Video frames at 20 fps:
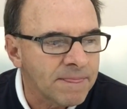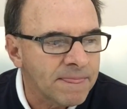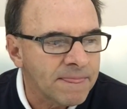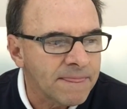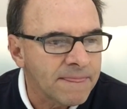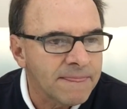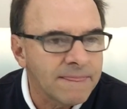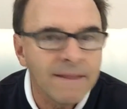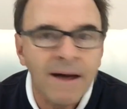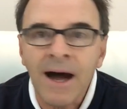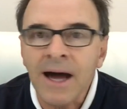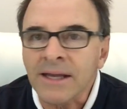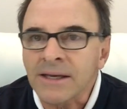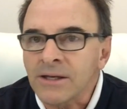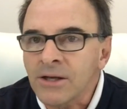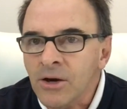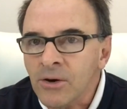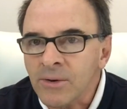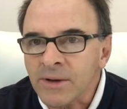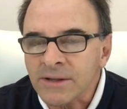not
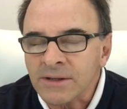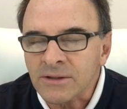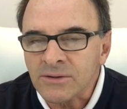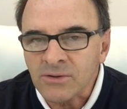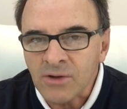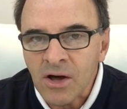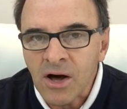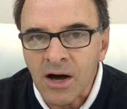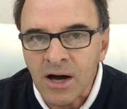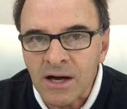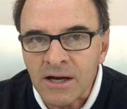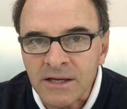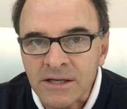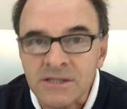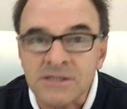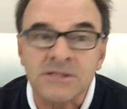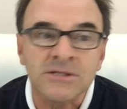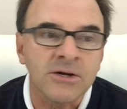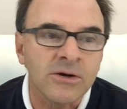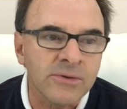knowing the law is
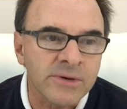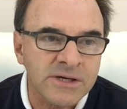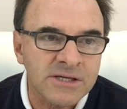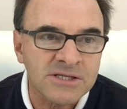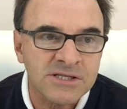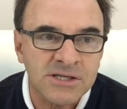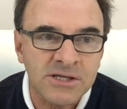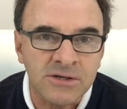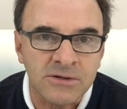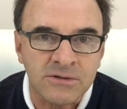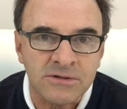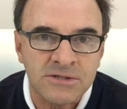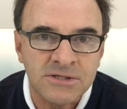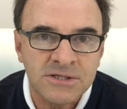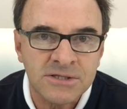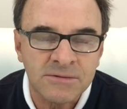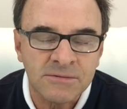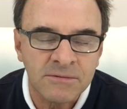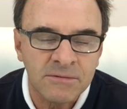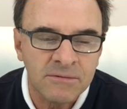no excuse,
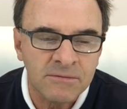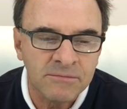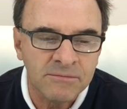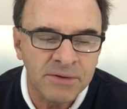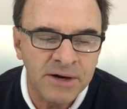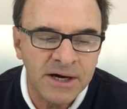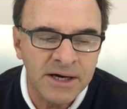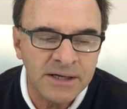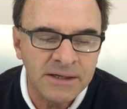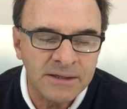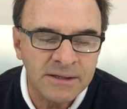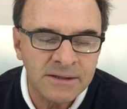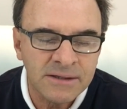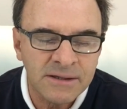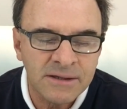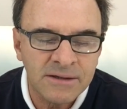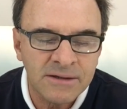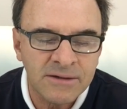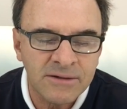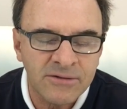but
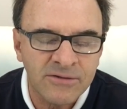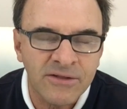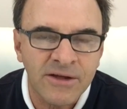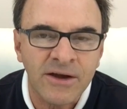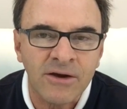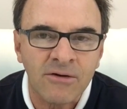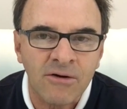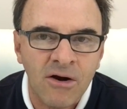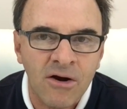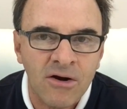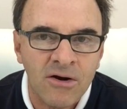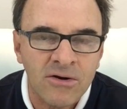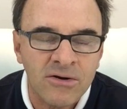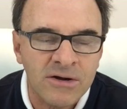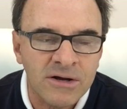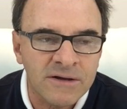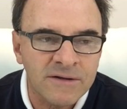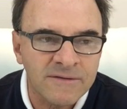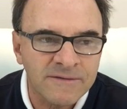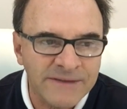there are
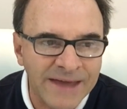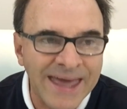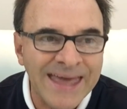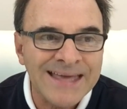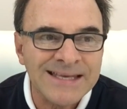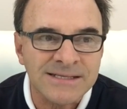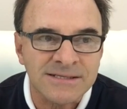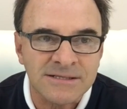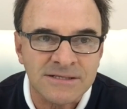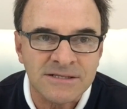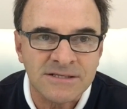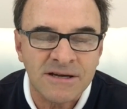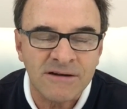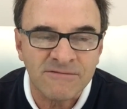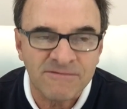tens of